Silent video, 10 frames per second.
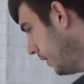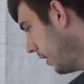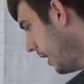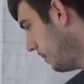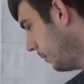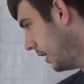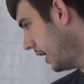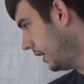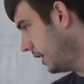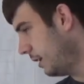Very happy with
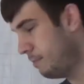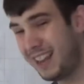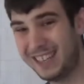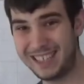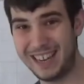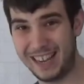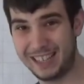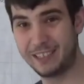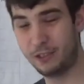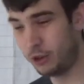that indeed.
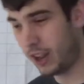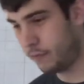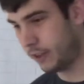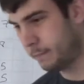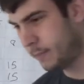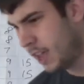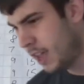P6, good effort.